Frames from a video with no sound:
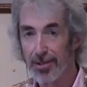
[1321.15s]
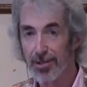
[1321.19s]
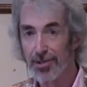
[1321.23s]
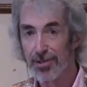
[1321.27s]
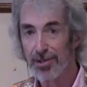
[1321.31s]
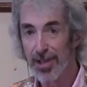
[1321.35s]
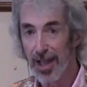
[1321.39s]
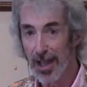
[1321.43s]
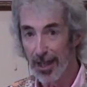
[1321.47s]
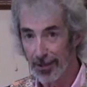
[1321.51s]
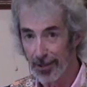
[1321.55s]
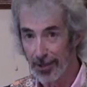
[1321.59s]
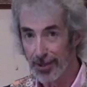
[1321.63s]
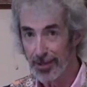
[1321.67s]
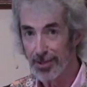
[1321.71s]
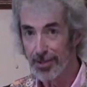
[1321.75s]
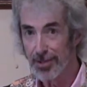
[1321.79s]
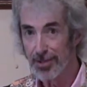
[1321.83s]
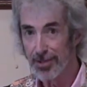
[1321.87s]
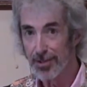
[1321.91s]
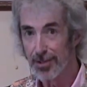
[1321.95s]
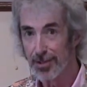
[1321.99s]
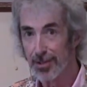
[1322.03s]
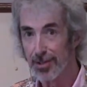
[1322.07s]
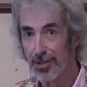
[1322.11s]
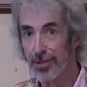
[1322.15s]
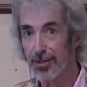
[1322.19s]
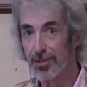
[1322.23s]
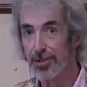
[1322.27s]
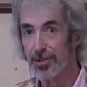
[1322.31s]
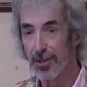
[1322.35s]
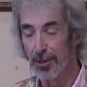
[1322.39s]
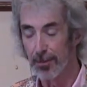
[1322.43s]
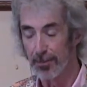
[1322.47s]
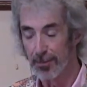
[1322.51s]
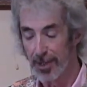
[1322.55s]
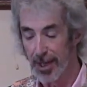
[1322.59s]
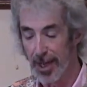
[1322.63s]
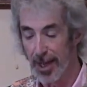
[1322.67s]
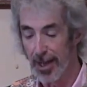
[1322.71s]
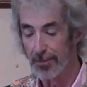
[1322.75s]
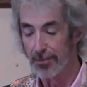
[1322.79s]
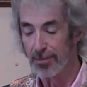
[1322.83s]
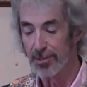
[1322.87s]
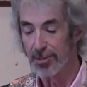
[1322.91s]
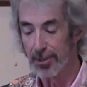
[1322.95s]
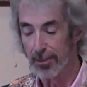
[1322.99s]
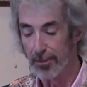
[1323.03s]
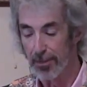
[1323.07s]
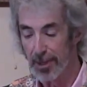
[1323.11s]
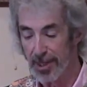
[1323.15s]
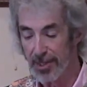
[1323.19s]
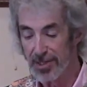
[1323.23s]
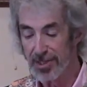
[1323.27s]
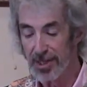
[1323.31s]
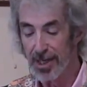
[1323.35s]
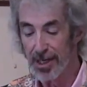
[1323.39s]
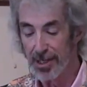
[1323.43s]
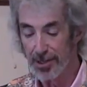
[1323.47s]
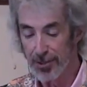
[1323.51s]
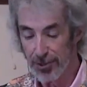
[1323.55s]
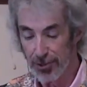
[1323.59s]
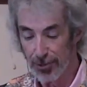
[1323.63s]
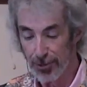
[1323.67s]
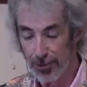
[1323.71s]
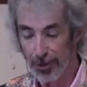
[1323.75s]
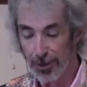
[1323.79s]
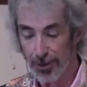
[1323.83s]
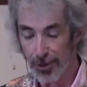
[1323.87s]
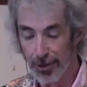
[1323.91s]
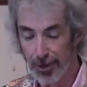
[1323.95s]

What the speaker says: silence is sometimes the best answer,